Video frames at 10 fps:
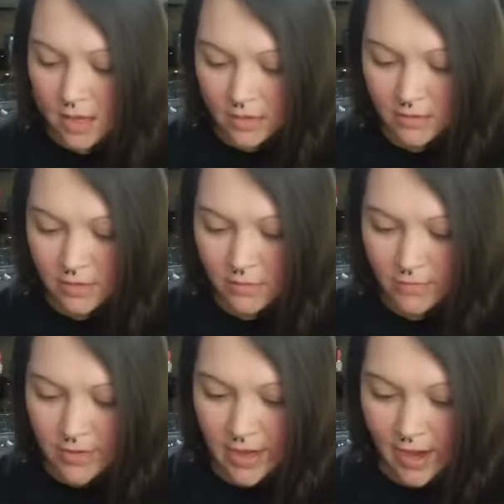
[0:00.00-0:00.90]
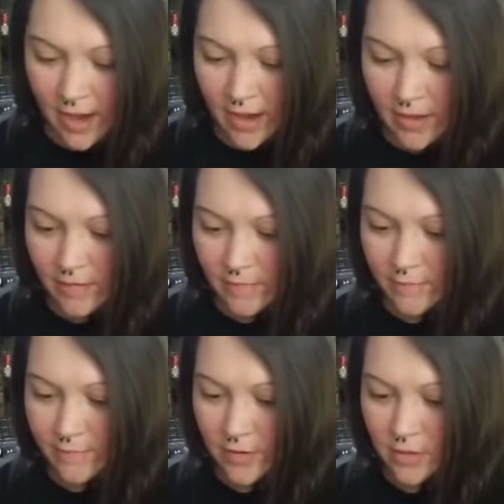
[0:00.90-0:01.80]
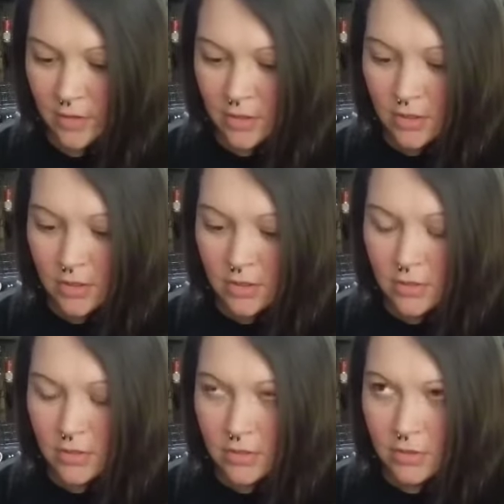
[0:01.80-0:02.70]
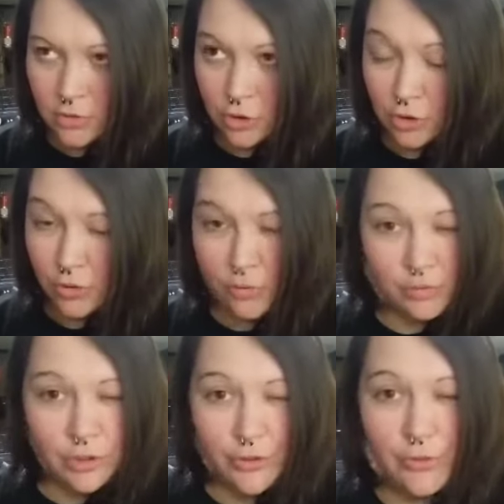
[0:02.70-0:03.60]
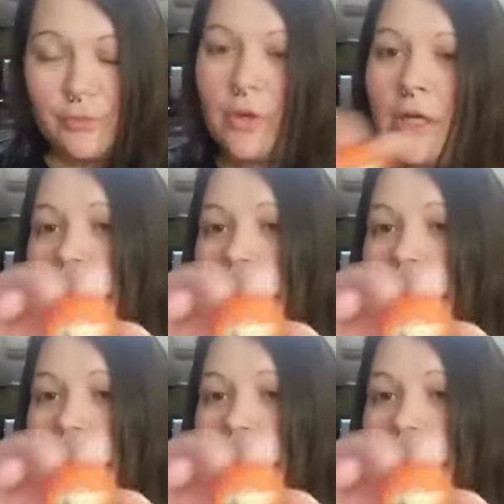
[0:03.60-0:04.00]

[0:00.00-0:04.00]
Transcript: And then we have Lulu